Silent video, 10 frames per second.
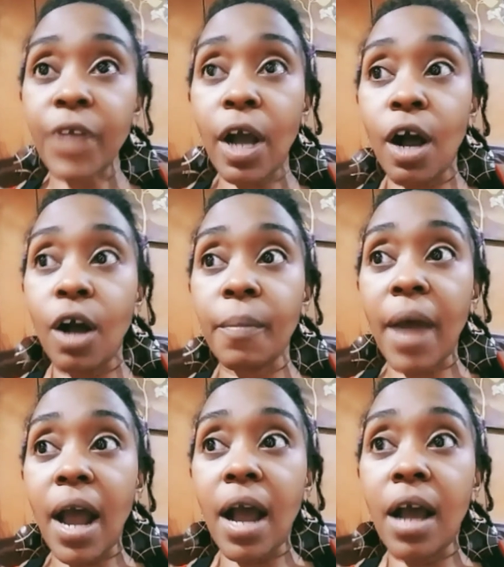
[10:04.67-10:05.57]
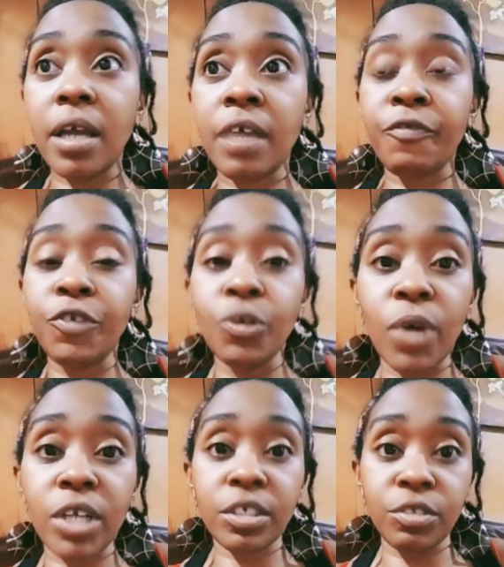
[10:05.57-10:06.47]
Um, if you
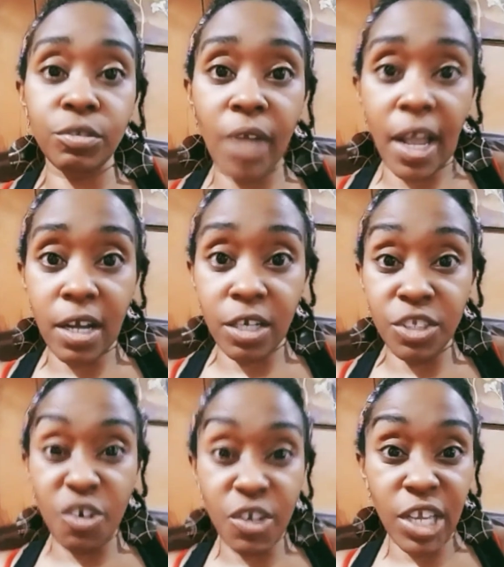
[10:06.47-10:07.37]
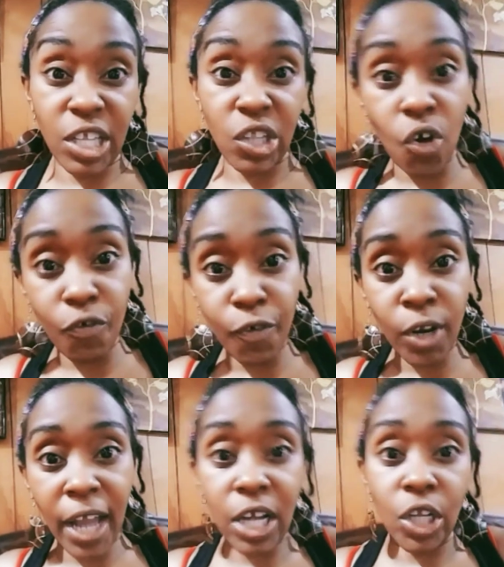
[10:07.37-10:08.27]
want to do like a turkey loaf or
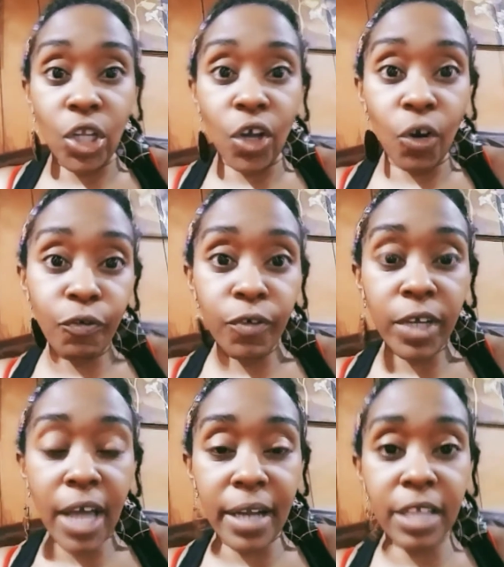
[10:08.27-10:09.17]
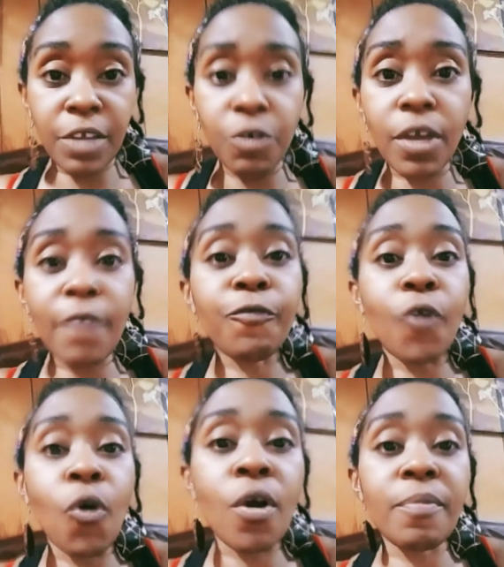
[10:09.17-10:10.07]
like a loaf kind of thing, you can
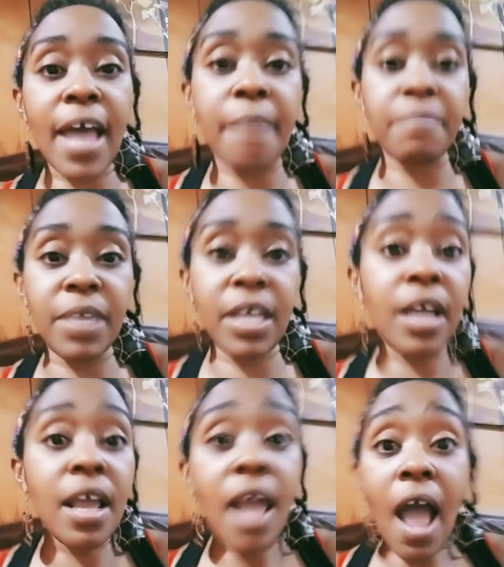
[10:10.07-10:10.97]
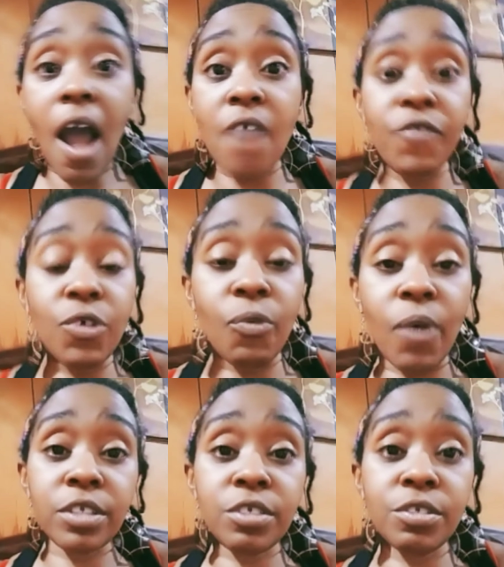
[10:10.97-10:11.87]
form that meat however you
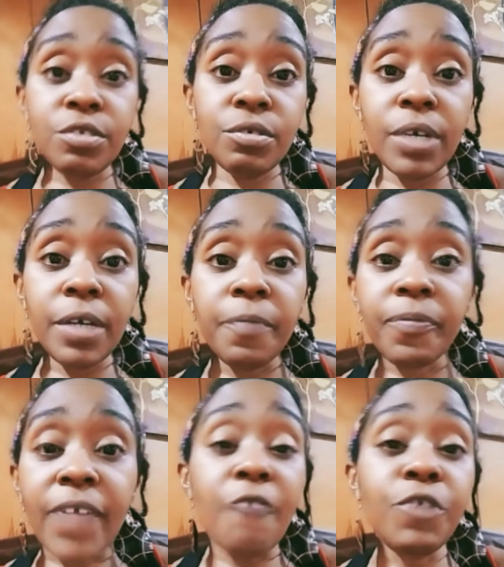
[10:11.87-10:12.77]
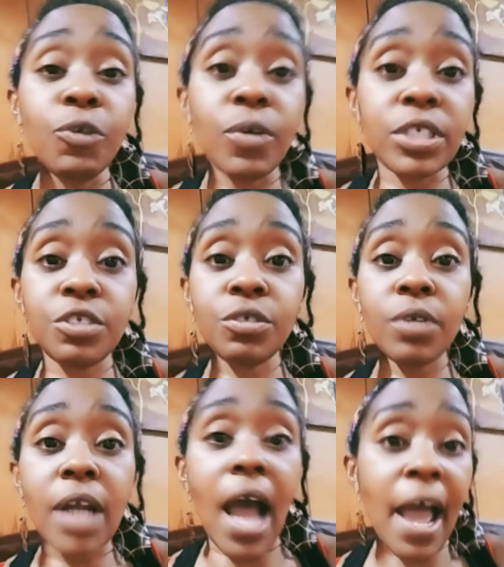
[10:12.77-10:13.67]
wanted to do it, however you want to do
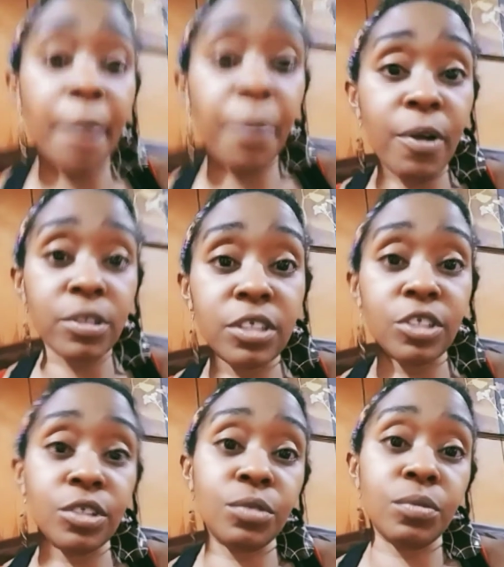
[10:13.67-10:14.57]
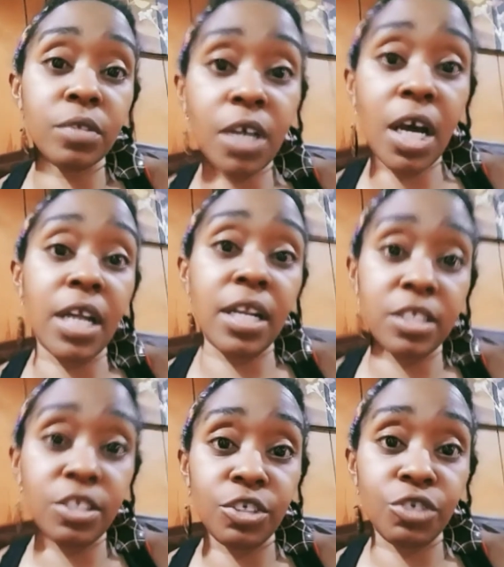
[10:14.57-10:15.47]
it. I personally just cut it
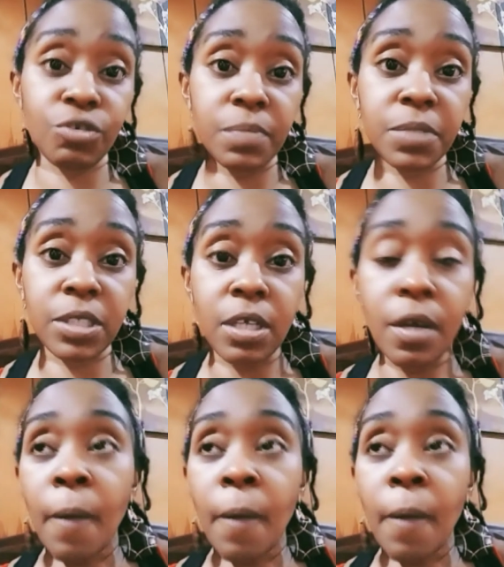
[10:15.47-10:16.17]
into strips.